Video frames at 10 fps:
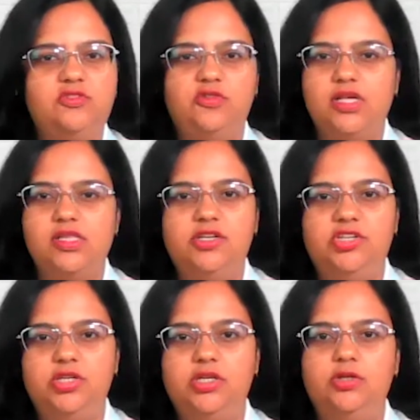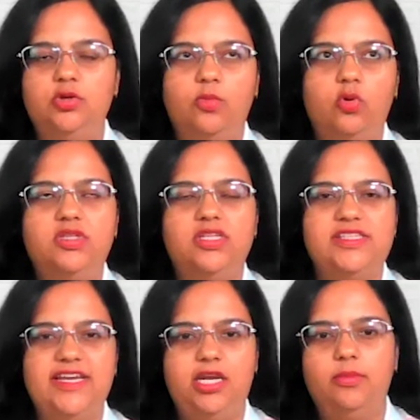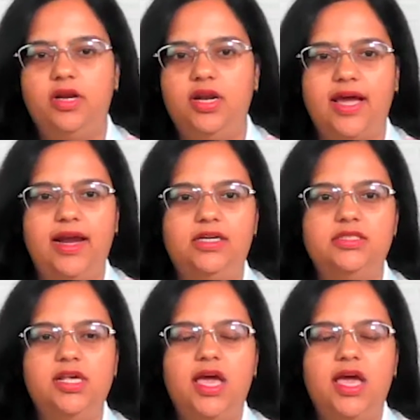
transition to more sustainable diets.